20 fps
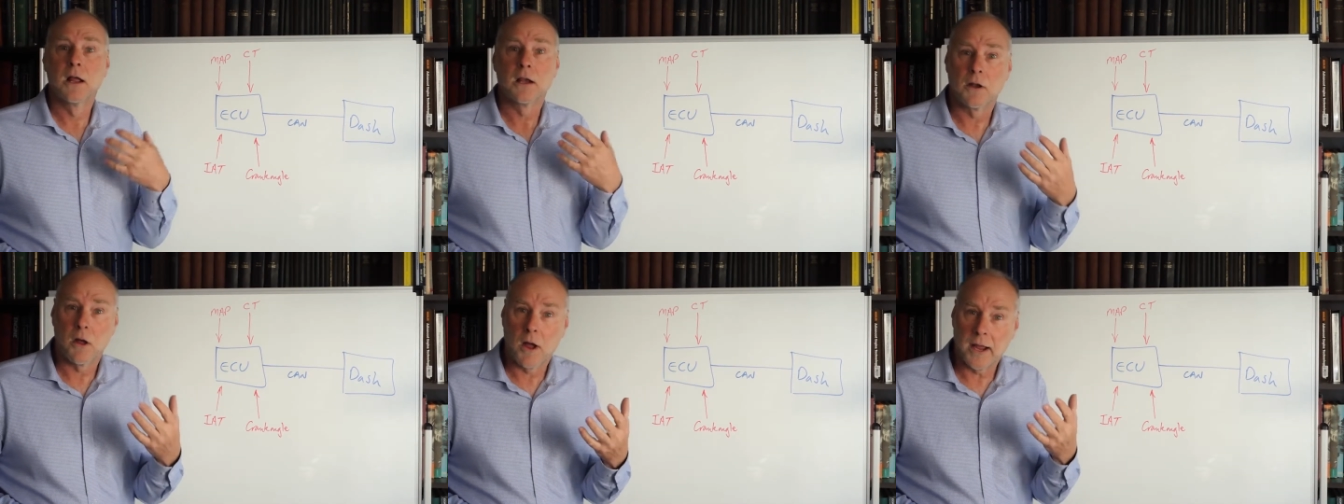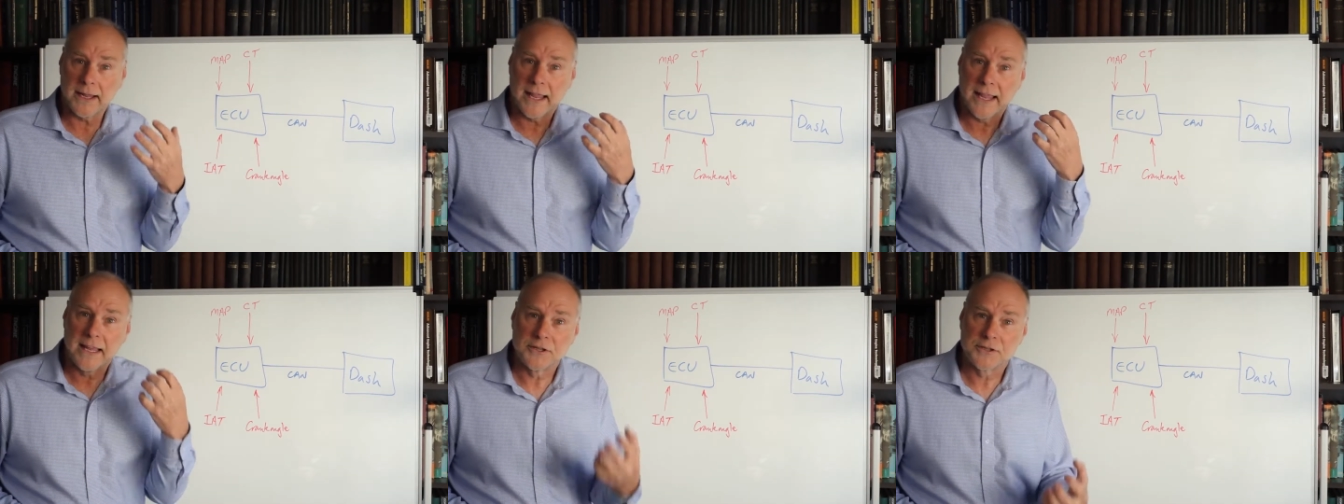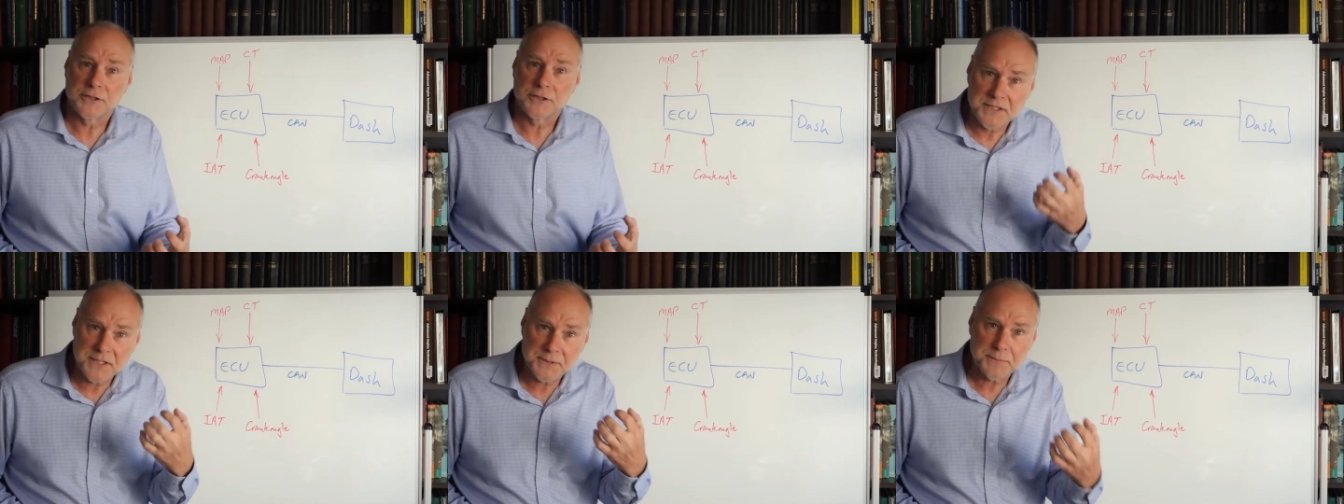like
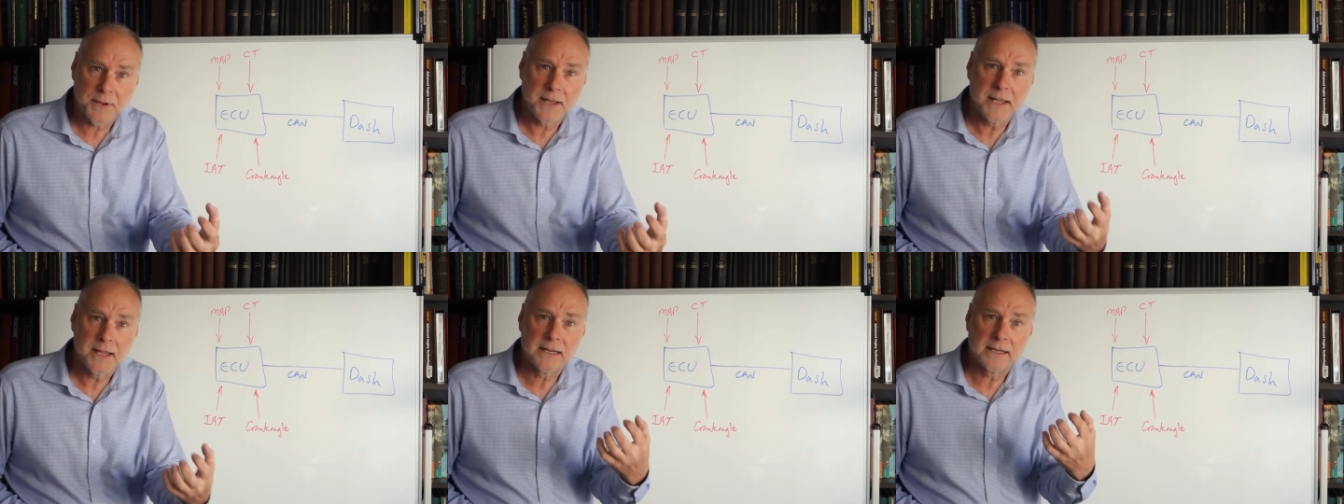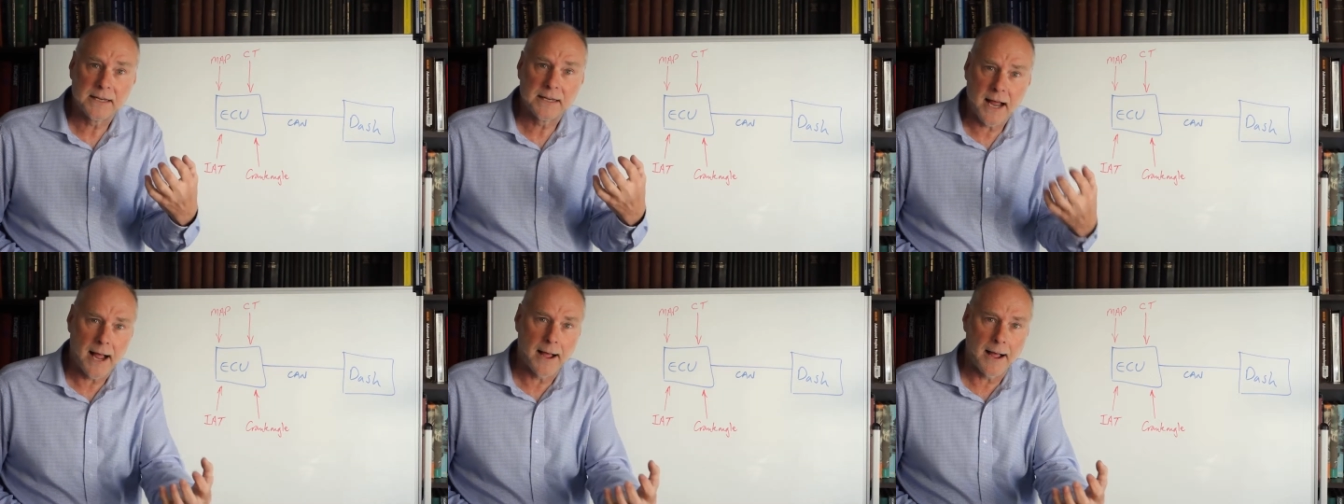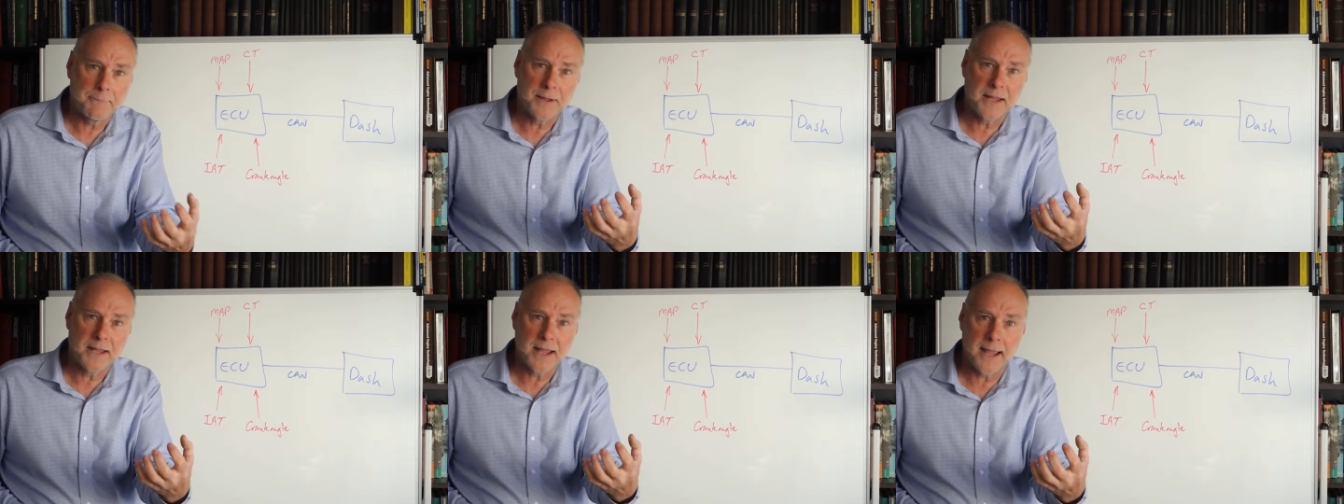engine speed,
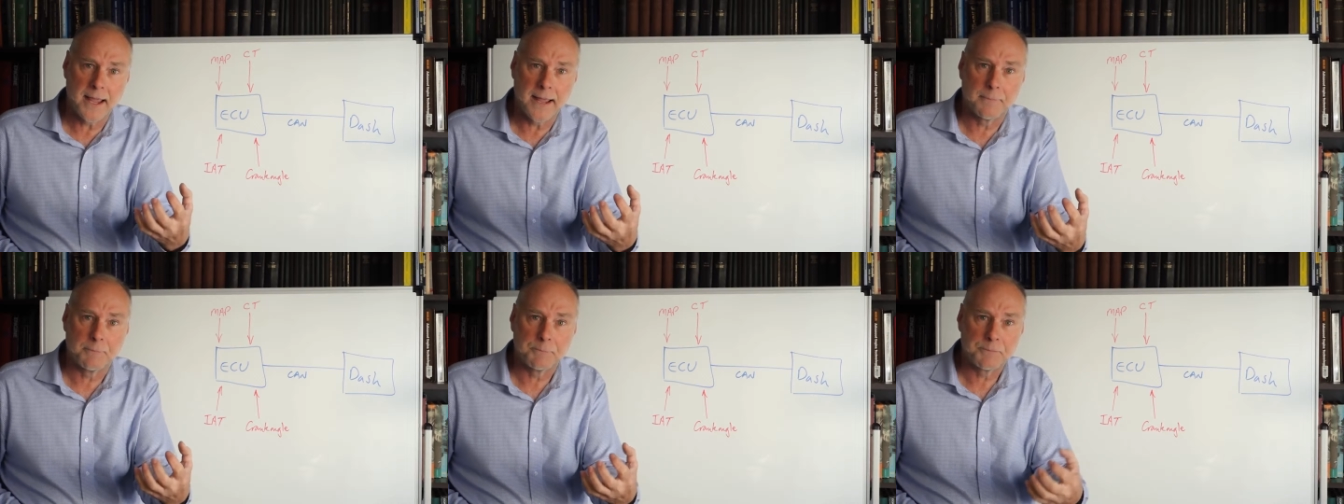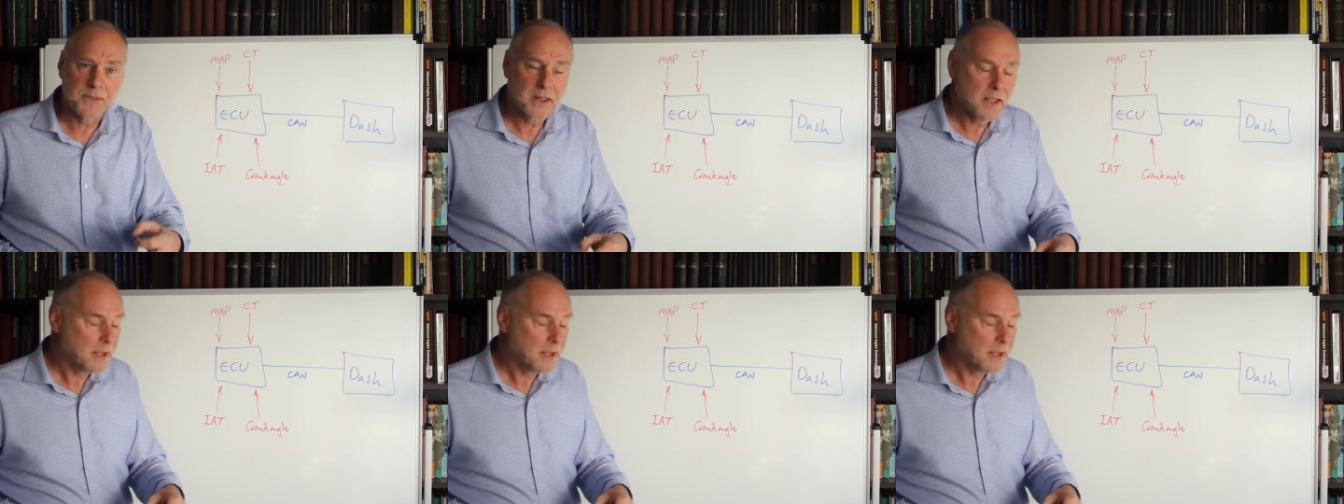RPM.